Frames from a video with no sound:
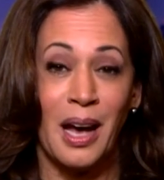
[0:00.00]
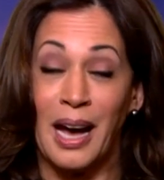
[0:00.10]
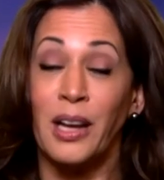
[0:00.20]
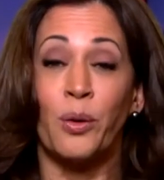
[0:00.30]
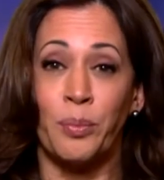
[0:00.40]

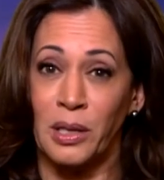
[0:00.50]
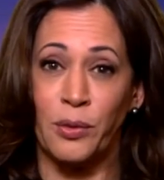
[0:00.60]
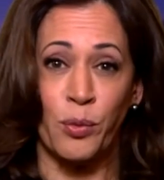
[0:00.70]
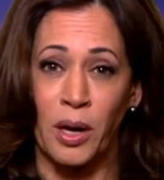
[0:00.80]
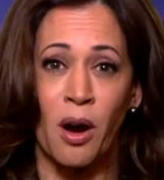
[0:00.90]
I don't
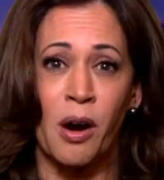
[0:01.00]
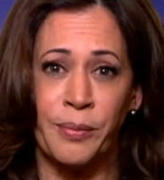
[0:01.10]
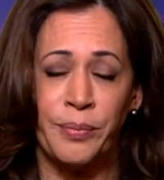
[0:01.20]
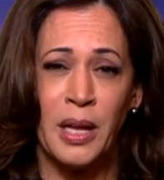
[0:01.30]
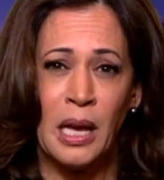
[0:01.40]
believe we are.
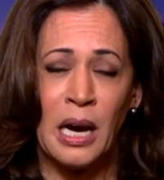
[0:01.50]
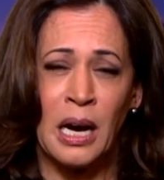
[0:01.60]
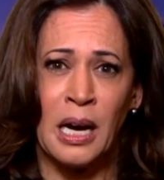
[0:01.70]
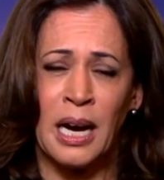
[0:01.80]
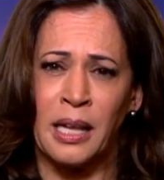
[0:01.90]

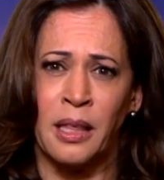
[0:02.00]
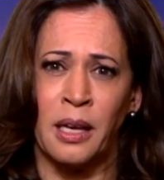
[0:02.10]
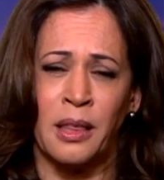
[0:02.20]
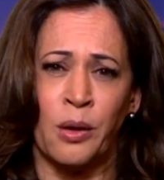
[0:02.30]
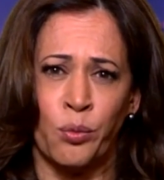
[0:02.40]
I
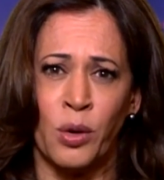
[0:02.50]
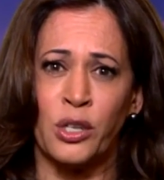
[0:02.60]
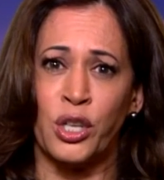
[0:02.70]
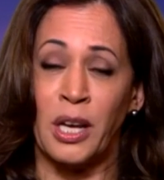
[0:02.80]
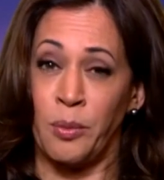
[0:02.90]
think that
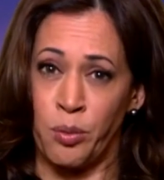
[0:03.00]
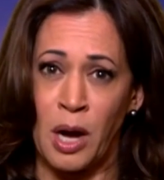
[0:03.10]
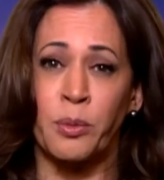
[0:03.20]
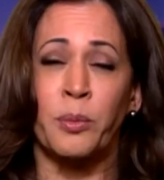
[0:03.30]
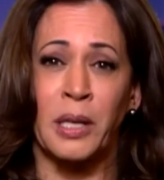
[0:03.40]
Russia and
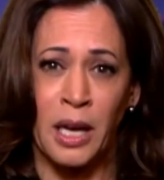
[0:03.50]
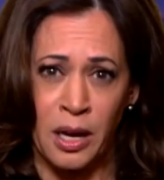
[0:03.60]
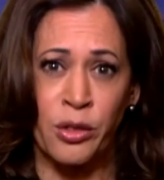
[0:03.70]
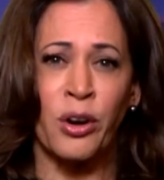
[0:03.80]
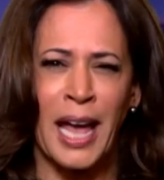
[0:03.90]
probably
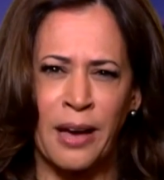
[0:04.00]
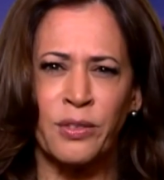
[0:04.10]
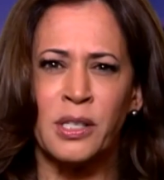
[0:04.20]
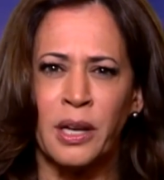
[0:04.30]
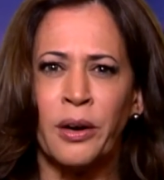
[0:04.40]
other
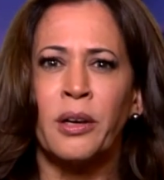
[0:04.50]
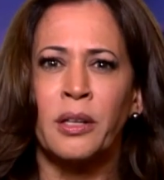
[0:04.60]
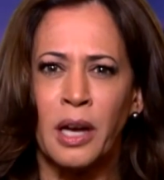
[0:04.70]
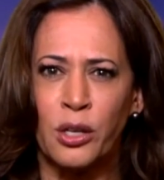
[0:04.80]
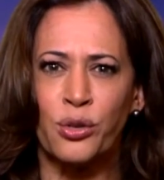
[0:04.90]
adversarial
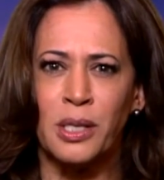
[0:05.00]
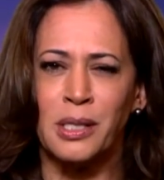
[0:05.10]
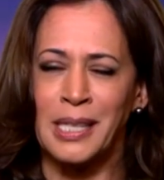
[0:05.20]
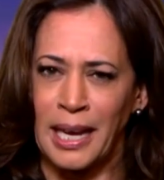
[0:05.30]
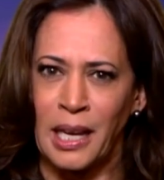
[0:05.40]
countries
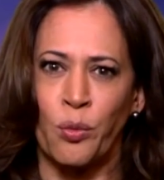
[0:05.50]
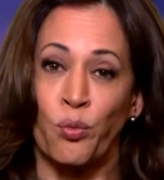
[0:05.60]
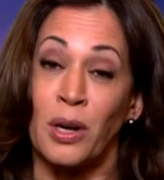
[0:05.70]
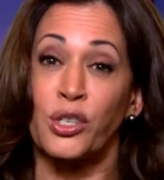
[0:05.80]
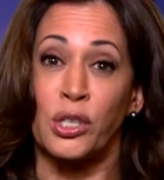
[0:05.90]
taking
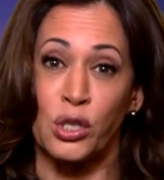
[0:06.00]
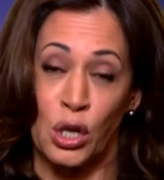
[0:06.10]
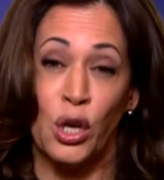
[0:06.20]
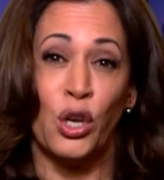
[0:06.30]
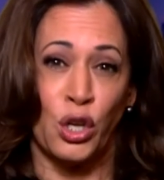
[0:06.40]
Russia's
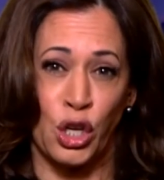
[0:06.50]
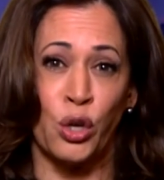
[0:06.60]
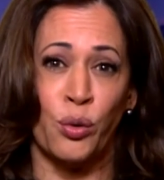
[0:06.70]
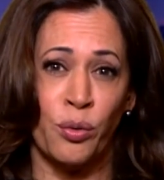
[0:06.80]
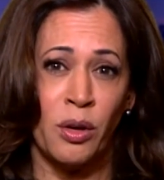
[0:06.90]

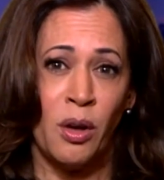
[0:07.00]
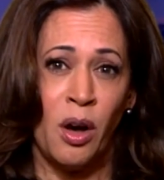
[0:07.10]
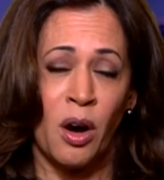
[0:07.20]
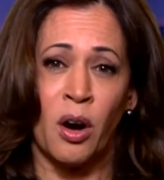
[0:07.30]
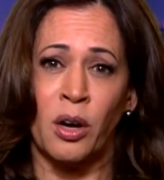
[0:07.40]
cue
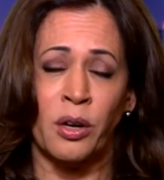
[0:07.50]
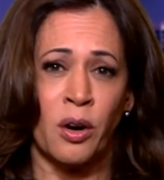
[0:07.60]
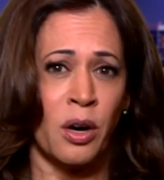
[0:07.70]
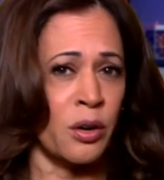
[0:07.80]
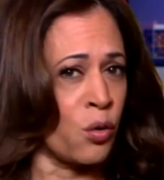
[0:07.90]

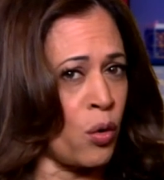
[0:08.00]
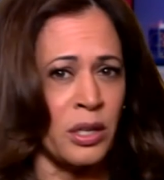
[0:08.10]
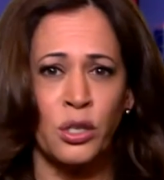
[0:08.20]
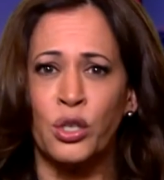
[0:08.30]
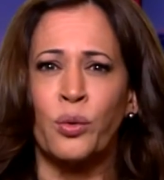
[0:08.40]
are going
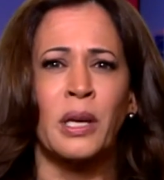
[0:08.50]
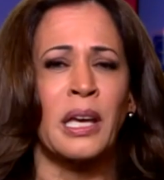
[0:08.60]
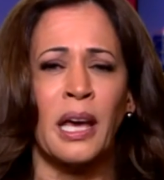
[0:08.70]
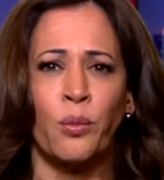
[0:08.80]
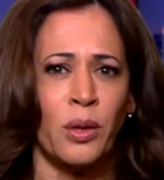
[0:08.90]
to do
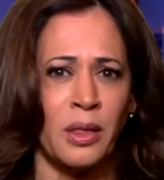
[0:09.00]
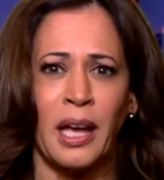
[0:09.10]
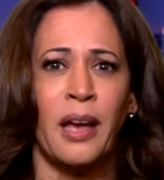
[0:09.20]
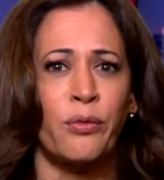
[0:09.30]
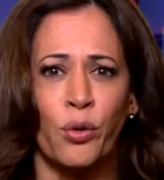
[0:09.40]
again what
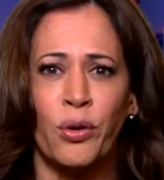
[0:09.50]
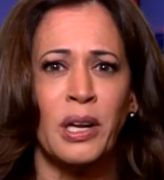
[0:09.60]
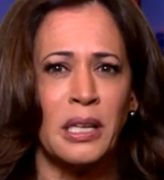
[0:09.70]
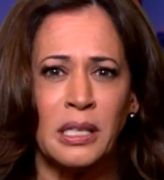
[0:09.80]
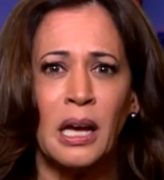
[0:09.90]
they have
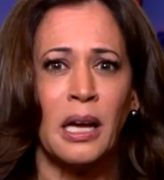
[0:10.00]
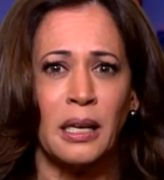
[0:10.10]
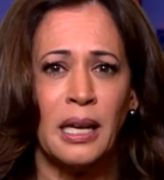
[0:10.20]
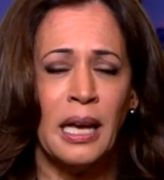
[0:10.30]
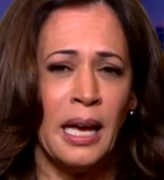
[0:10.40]
already
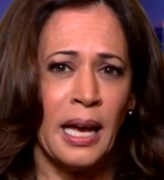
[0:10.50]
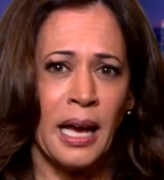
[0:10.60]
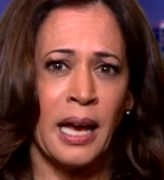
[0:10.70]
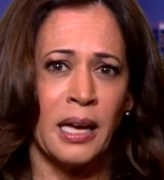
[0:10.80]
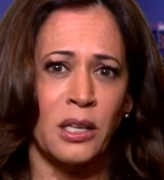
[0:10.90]
done.
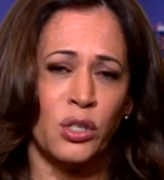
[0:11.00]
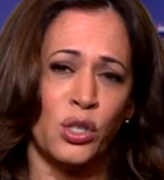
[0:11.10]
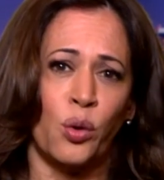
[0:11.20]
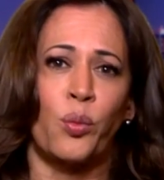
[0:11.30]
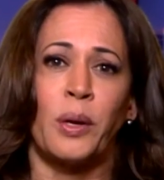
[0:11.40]
And
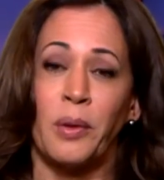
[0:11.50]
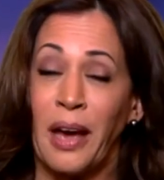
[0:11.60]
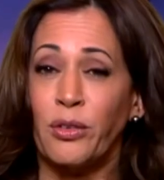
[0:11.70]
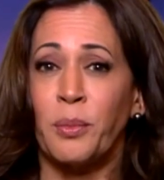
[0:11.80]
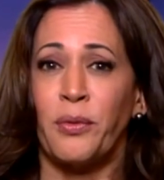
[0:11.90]
so we
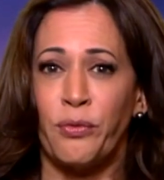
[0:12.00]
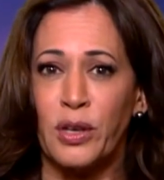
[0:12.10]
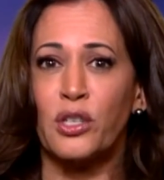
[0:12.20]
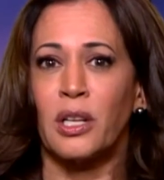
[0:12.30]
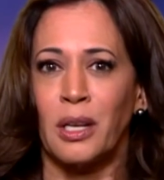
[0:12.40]
have to be
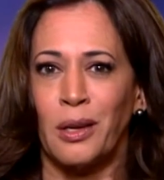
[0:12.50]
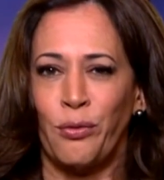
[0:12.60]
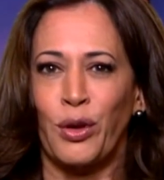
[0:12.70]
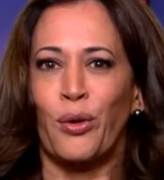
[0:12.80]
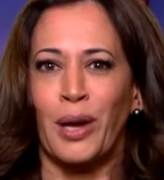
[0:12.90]
vigilant in
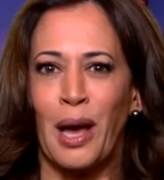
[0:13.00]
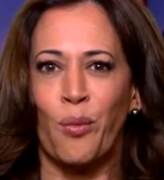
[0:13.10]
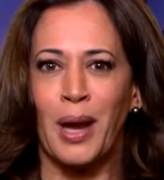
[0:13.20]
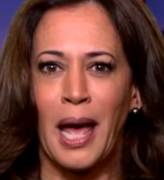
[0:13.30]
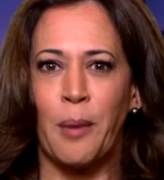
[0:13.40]
figuring out
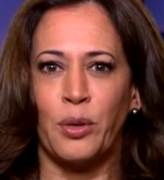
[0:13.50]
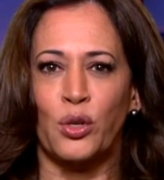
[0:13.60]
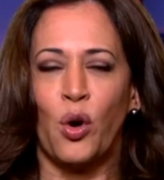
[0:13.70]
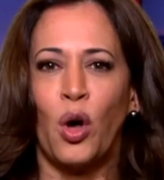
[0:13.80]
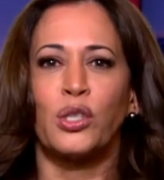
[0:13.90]
what
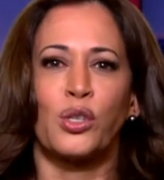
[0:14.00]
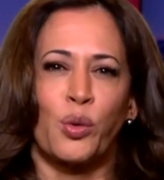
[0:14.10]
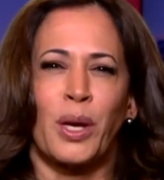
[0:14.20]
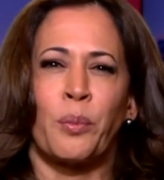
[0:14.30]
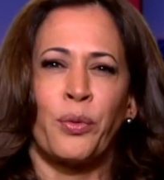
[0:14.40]
happened also
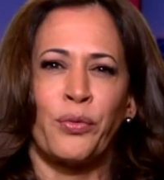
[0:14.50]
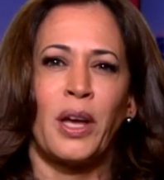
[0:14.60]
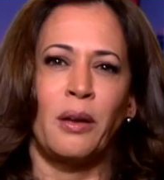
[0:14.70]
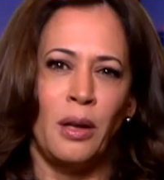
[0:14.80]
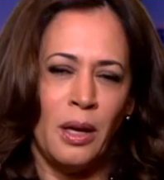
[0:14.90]
so we can
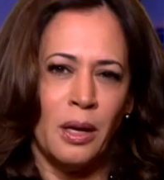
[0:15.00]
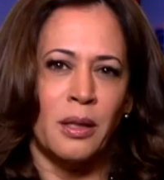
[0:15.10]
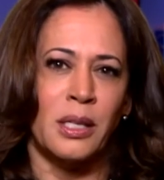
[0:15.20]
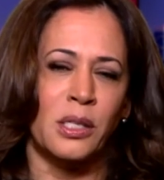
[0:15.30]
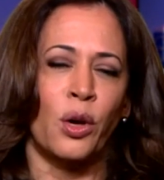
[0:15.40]
prevent
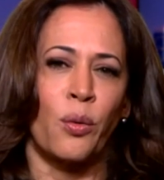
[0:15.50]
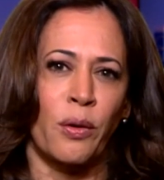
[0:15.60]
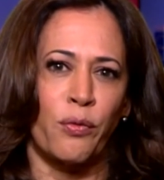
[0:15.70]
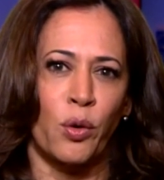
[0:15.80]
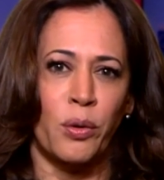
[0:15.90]
this
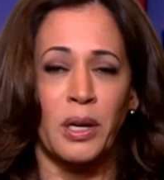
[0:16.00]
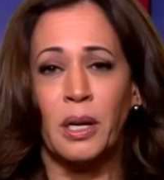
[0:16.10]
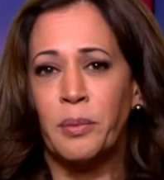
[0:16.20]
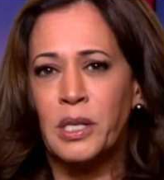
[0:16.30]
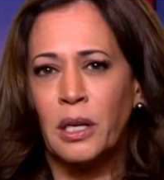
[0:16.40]
going forward, and
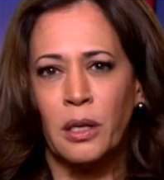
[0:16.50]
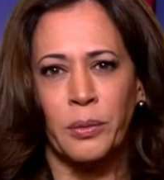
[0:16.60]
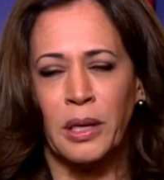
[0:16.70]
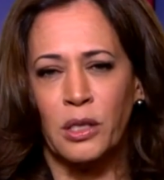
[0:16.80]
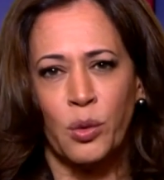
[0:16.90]
in particular
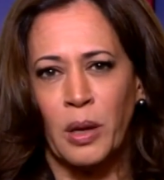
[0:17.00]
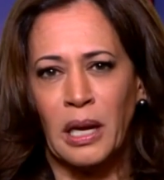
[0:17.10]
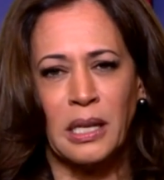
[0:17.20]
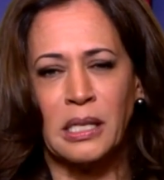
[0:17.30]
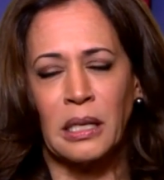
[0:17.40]
around the
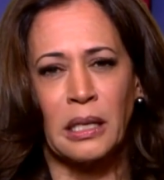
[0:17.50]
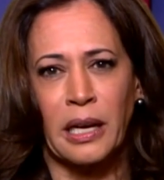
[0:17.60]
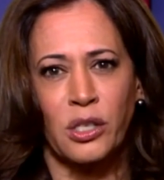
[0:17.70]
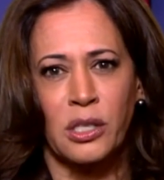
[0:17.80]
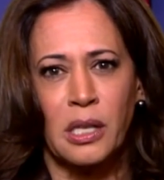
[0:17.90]
2018
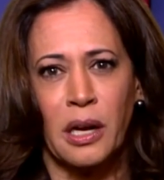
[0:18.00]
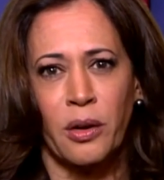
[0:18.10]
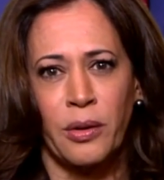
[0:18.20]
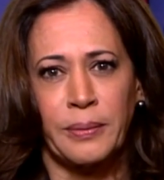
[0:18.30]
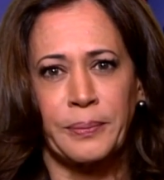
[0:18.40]
election cycle.